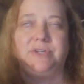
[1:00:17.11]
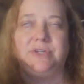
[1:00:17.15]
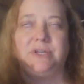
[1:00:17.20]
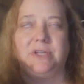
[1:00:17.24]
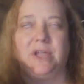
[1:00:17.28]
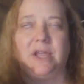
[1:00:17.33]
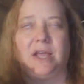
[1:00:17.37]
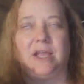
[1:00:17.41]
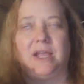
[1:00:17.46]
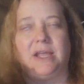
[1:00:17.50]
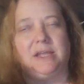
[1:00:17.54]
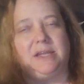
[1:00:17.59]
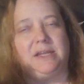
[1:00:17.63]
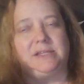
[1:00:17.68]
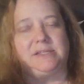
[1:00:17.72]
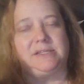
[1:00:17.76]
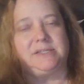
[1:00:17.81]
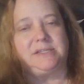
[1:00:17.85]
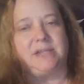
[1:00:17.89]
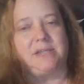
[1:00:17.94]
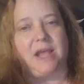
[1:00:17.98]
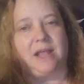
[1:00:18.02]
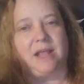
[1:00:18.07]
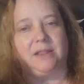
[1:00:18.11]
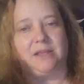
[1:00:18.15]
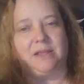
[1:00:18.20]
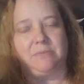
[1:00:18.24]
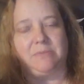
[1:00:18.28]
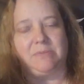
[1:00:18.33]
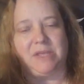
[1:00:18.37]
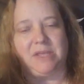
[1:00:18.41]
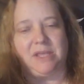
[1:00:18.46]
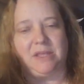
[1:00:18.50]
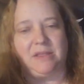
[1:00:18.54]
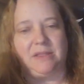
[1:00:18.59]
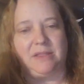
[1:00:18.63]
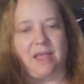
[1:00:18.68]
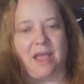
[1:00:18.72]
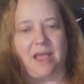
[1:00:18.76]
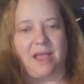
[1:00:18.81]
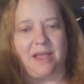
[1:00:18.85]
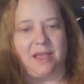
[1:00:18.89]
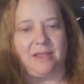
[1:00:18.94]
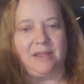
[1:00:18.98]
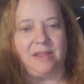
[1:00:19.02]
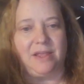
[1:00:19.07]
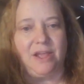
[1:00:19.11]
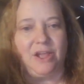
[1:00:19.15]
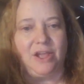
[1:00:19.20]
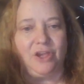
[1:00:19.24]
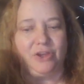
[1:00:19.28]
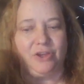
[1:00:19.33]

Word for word: tonight, it's telling me that